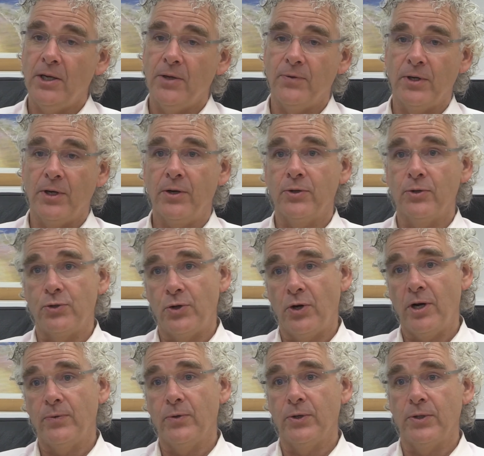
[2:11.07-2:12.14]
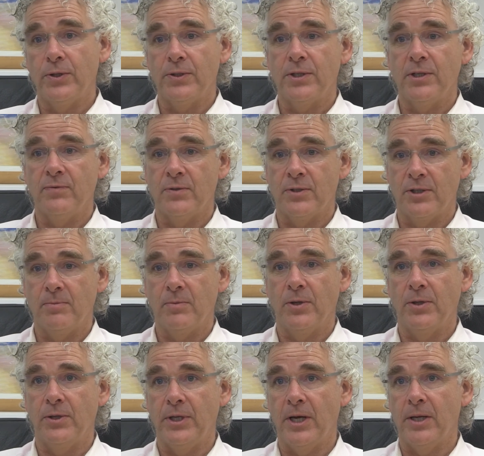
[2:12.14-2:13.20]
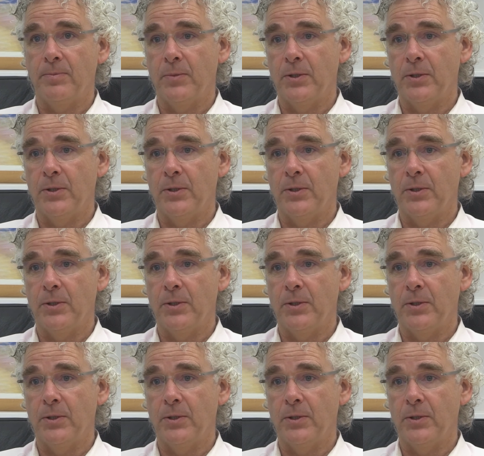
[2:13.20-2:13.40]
If you go to the dry route, it's even simpler than that,